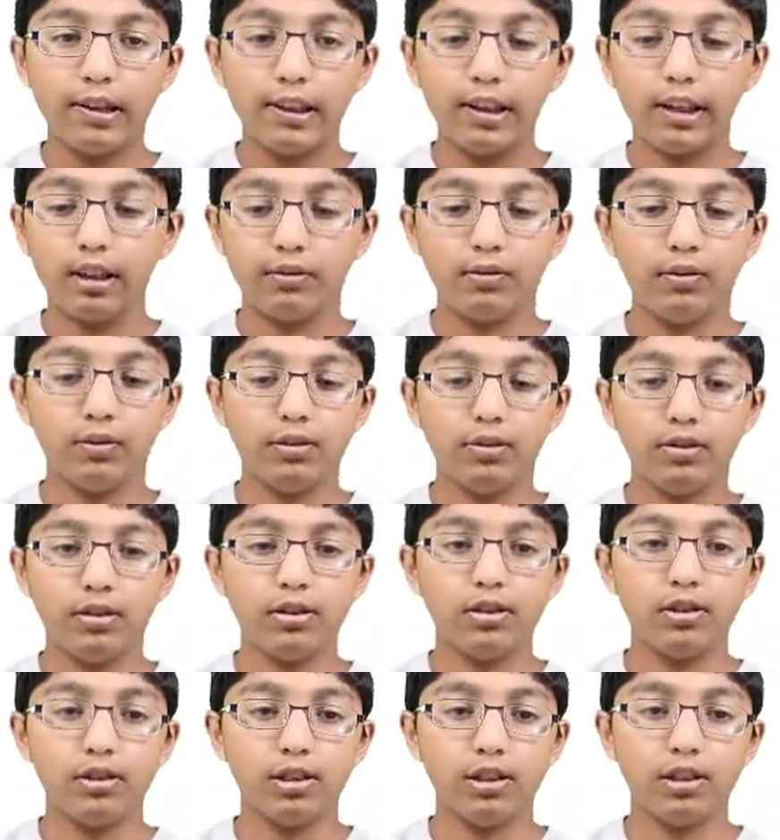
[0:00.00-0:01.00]

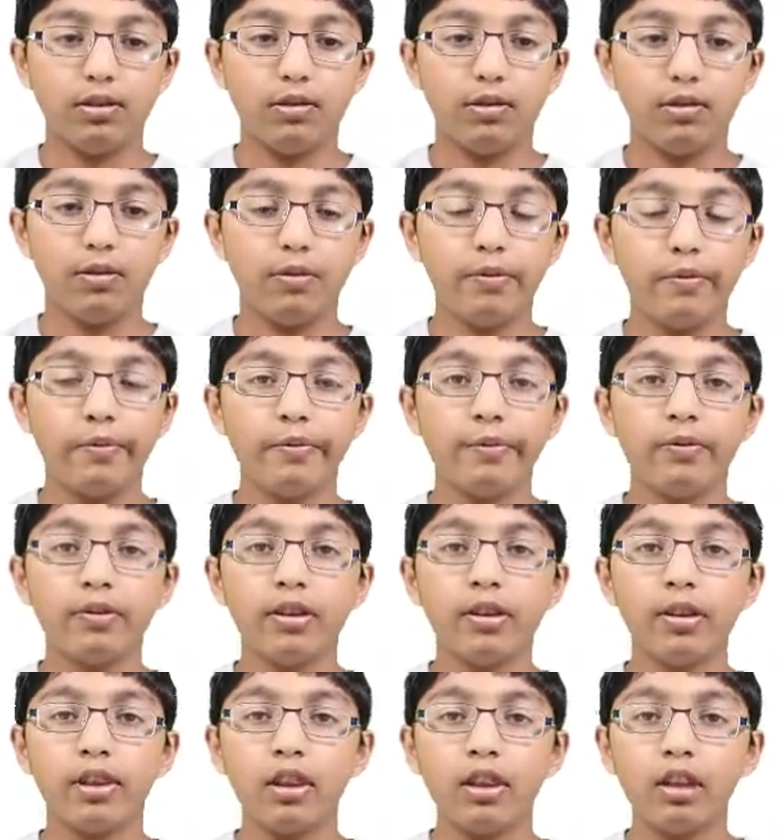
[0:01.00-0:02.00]
equals 0.
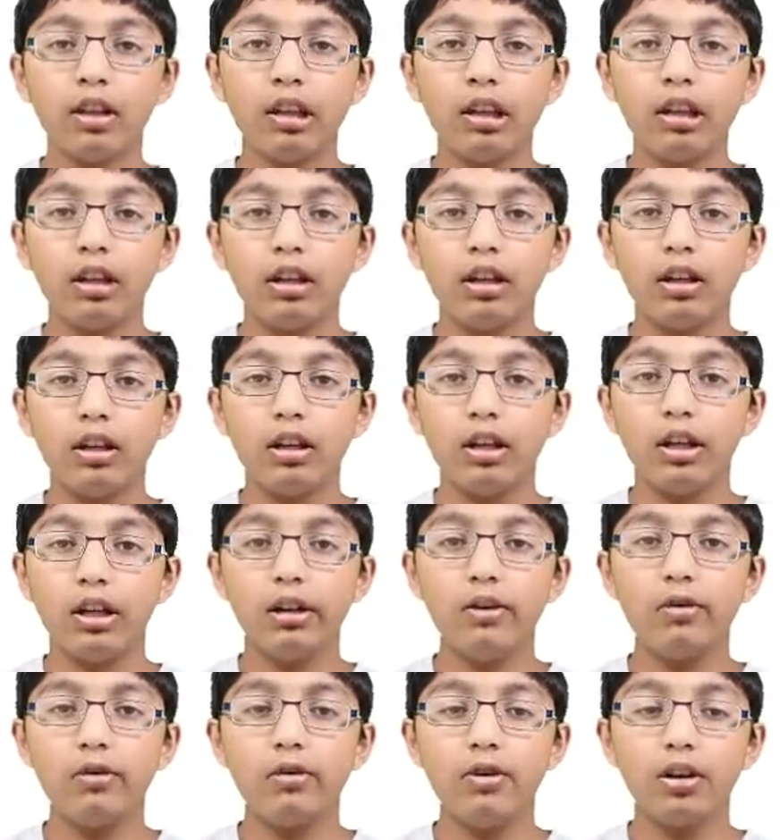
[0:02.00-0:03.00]

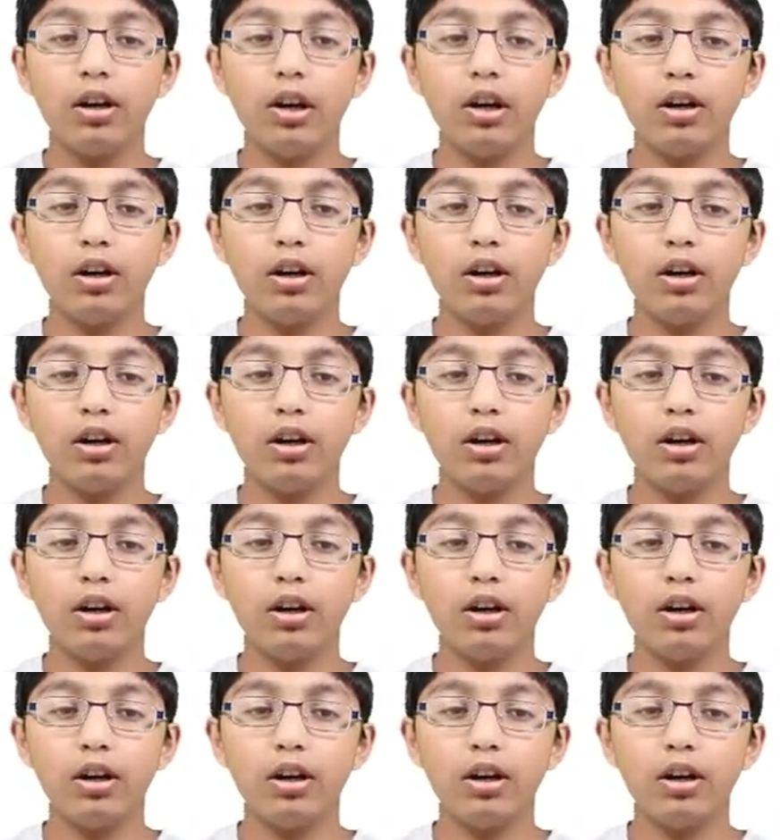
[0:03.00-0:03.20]
Now